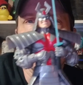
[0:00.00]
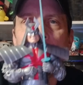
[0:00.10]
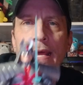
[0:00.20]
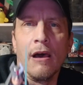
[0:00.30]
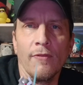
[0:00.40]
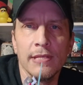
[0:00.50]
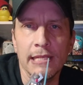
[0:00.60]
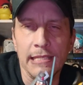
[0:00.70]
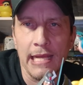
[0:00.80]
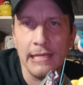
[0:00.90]
stand out. This
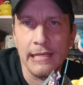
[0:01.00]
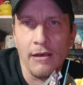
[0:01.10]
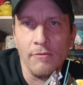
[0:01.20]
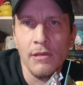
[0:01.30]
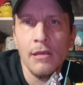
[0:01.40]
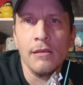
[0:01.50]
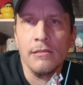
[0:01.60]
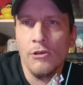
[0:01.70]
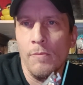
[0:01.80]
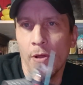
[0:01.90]
thing stands out.
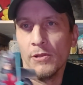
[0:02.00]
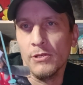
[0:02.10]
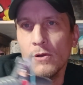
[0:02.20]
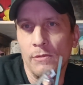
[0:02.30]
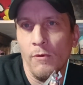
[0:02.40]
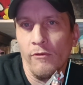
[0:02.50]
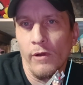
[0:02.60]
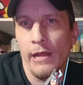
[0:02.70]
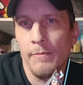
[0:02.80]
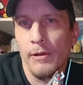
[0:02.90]
So, but also it's
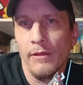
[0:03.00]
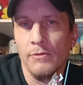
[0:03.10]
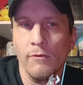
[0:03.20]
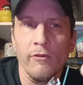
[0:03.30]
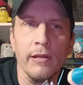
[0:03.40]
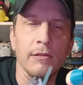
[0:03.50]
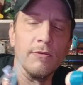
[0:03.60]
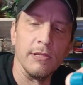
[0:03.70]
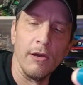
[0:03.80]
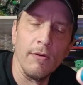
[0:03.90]
Wolverine. Everybody loves
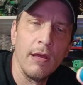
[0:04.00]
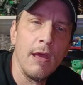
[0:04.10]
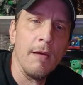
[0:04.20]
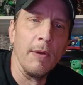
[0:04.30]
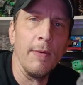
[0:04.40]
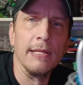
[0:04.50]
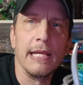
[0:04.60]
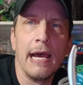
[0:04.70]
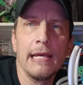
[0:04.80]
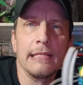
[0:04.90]
Wolverine. So, but anyways,
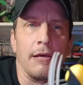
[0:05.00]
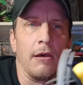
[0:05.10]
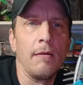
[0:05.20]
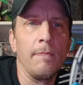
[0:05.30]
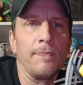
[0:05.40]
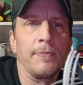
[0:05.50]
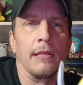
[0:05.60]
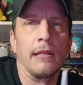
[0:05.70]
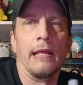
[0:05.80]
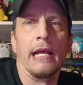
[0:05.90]
guys,
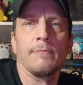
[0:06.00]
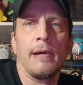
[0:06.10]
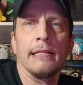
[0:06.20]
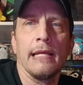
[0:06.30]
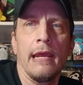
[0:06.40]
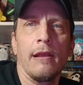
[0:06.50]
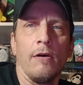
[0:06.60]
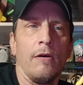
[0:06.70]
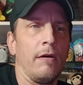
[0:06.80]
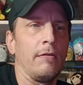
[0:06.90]
that's my take
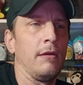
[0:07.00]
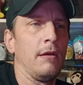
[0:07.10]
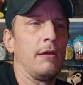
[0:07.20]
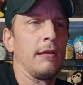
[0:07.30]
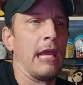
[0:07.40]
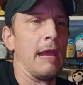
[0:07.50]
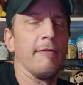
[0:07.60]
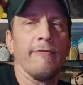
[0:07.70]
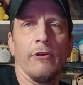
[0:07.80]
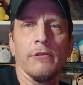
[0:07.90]
on
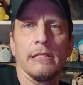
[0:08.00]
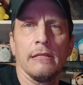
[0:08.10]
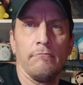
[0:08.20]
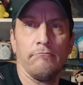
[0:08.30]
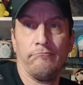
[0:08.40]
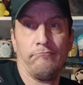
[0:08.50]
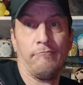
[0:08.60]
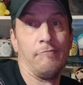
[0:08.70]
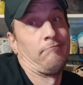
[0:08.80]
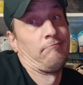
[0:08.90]
gamerverse.
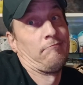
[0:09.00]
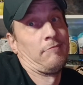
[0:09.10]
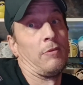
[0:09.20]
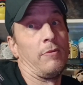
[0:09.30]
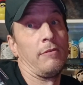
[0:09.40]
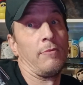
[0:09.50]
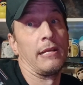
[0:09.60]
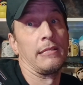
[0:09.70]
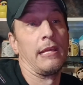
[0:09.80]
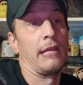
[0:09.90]
What do
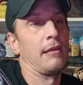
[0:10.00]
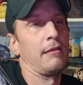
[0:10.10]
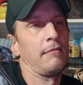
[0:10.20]
you guys think?